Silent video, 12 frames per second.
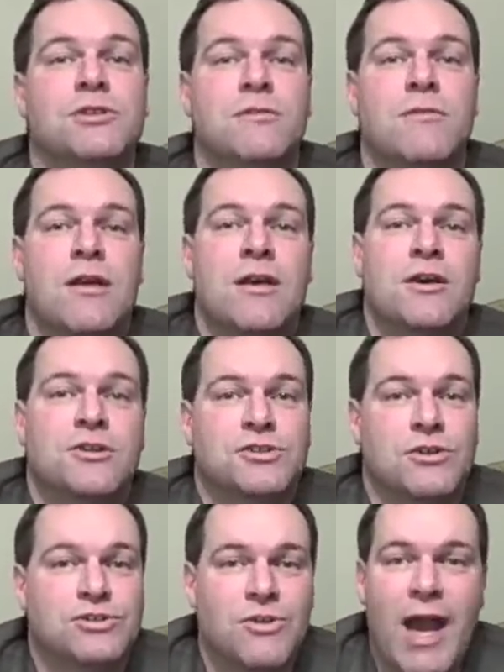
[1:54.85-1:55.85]
And
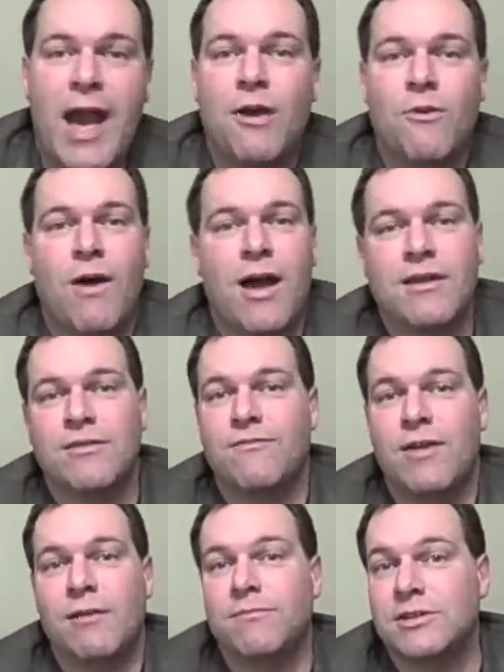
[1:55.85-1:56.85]
so how do I
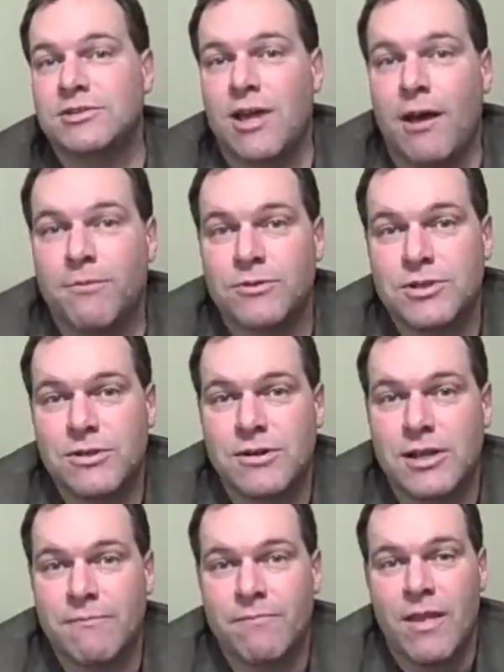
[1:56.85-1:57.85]
develop this
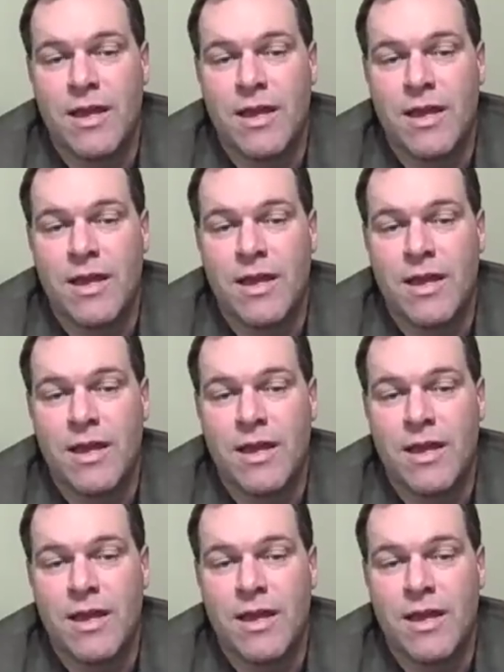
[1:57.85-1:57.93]
opportunity?